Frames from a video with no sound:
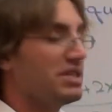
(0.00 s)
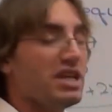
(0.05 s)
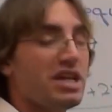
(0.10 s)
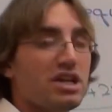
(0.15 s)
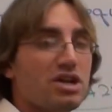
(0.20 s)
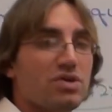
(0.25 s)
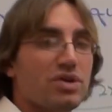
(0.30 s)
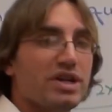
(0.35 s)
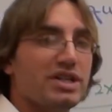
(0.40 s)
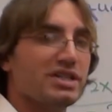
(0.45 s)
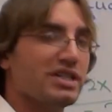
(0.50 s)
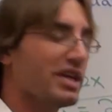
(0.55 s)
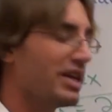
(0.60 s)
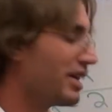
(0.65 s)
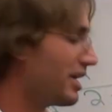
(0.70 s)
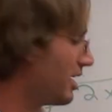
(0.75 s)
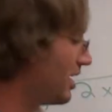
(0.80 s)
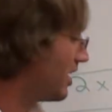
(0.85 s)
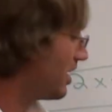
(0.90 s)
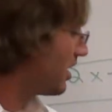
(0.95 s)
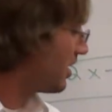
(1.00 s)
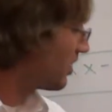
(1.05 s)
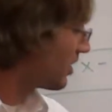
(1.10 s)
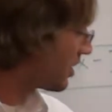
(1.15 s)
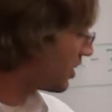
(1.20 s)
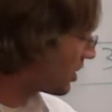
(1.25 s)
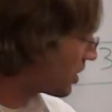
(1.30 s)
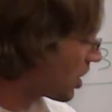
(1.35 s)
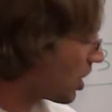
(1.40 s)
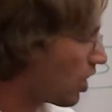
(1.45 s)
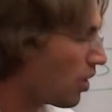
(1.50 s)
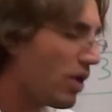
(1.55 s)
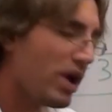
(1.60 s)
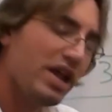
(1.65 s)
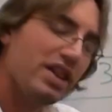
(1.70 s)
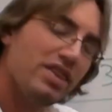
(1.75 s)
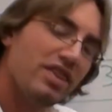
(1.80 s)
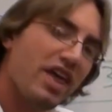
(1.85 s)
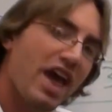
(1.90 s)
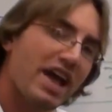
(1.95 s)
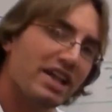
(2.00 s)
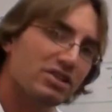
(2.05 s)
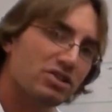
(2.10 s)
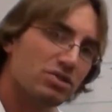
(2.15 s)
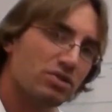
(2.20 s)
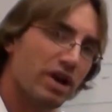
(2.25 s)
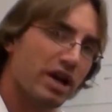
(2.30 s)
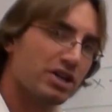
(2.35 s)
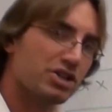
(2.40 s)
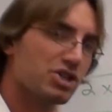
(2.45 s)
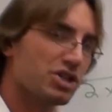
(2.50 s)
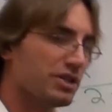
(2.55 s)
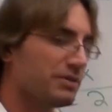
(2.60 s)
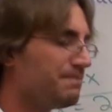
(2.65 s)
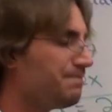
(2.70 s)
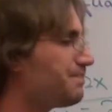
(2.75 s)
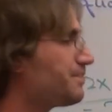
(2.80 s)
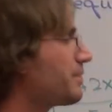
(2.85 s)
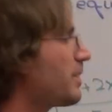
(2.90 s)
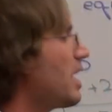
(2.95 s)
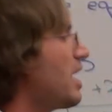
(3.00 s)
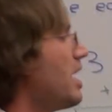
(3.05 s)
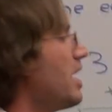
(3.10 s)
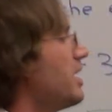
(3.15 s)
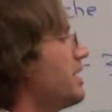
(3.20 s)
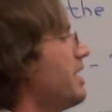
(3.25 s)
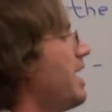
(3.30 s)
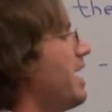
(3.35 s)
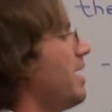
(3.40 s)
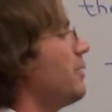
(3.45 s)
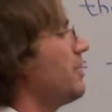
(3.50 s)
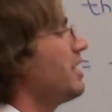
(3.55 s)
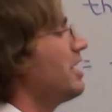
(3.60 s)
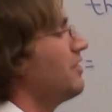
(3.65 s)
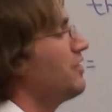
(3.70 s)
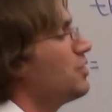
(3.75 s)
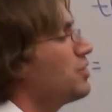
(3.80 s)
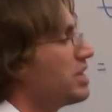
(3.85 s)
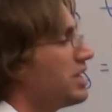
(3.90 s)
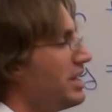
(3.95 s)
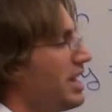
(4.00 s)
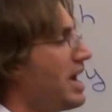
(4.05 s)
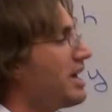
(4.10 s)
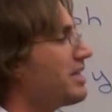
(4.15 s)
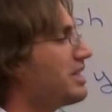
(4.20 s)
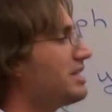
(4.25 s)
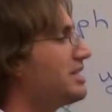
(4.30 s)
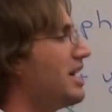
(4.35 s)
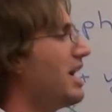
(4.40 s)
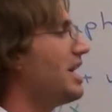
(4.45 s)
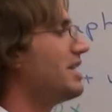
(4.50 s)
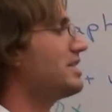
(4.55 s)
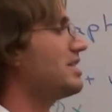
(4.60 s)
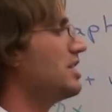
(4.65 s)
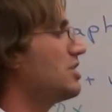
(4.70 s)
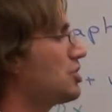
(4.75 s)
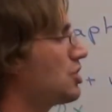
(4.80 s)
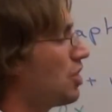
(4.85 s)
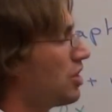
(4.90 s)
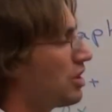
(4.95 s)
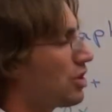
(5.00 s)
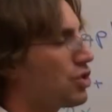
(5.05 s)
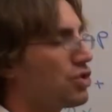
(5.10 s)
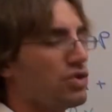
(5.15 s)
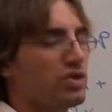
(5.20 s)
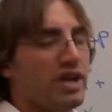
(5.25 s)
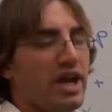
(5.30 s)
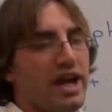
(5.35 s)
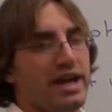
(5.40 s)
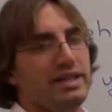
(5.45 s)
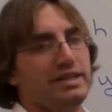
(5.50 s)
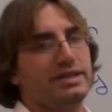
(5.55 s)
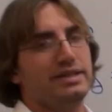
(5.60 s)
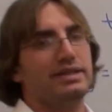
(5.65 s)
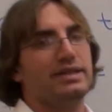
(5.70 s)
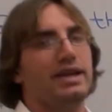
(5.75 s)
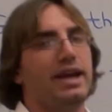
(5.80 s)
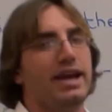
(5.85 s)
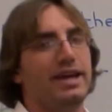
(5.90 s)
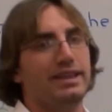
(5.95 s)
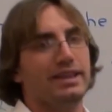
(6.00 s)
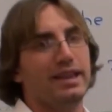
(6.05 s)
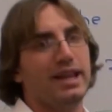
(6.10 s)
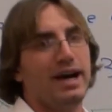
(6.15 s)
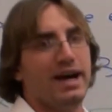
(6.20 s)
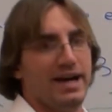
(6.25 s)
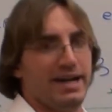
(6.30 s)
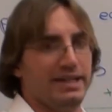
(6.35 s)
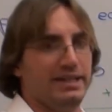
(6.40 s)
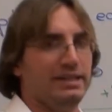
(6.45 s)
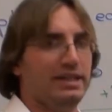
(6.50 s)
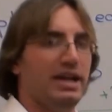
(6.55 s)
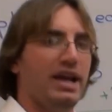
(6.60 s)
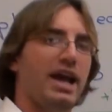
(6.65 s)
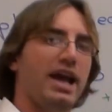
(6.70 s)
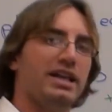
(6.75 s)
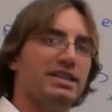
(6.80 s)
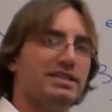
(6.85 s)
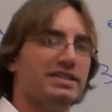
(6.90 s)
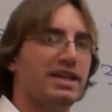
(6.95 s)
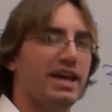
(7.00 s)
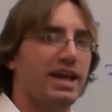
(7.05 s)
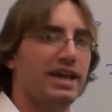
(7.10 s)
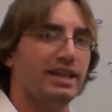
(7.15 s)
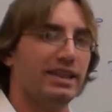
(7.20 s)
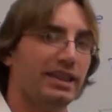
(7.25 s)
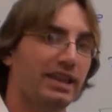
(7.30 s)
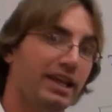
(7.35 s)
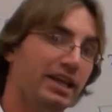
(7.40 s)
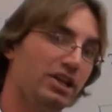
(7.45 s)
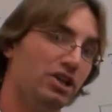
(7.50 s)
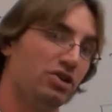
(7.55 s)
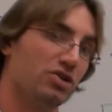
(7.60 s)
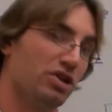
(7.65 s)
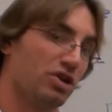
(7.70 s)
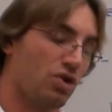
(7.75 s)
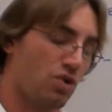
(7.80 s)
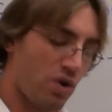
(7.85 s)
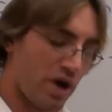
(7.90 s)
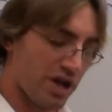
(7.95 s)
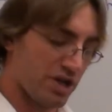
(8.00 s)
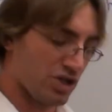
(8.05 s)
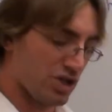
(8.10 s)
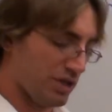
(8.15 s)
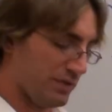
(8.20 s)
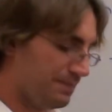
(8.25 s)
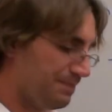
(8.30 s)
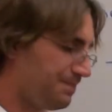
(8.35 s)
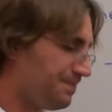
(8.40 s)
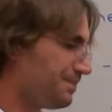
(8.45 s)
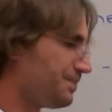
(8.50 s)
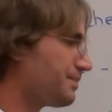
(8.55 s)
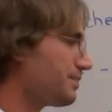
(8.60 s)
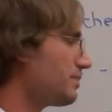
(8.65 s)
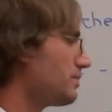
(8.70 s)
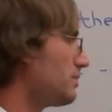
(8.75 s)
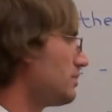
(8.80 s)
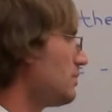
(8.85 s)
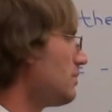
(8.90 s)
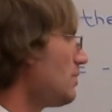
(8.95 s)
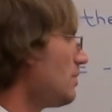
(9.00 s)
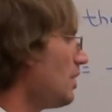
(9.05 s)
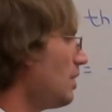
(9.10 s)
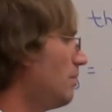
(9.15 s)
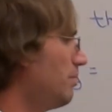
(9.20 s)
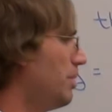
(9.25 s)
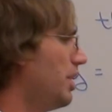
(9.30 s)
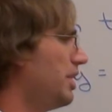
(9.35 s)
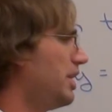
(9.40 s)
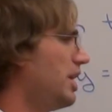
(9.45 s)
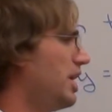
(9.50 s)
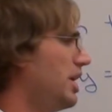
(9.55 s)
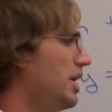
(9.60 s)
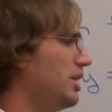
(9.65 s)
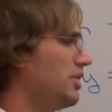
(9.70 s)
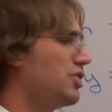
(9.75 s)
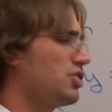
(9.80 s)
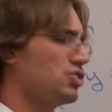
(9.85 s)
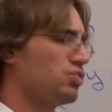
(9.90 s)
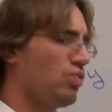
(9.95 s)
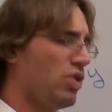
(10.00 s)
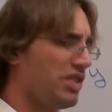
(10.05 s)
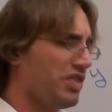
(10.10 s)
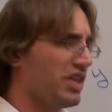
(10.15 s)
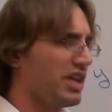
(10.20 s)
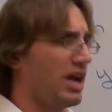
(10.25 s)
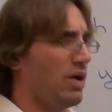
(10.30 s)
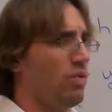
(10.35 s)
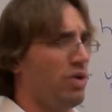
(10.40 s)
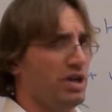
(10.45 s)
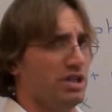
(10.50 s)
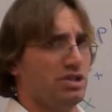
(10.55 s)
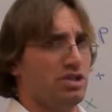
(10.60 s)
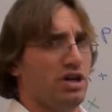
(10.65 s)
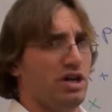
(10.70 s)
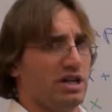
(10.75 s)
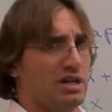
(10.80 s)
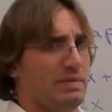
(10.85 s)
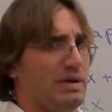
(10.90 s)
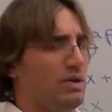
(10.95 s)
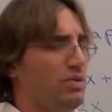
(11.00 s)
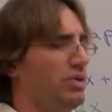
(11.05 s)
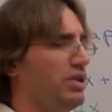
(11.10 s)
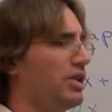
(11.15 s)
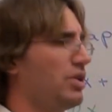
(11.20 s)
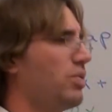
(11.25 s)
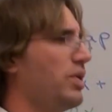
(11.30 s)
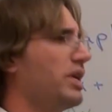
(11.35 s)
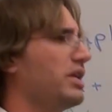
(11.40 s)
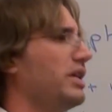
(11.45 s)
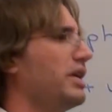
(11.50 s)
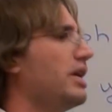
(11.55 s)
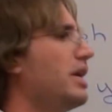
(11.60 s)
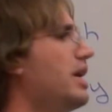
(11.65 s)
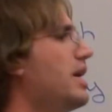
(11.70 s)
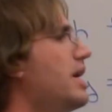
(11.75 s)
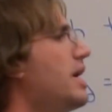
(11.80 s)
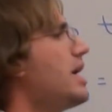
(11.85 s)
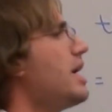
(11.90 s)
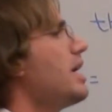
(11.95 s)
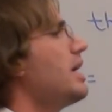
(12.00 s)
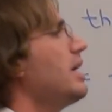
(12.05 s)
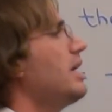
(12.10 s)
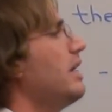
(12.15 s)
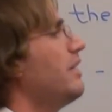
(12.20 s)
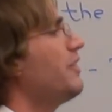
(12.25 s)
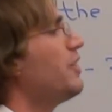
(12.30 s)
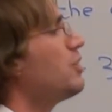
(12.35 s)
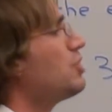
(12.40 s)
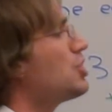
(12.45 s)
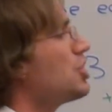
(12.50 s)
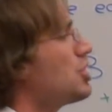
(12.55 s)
decreasing, they're going to go in that direction. Now, if you connect the dots, it's going to create a line, hence a linear equation. But there's one thing I want to talk about really quickly. If you're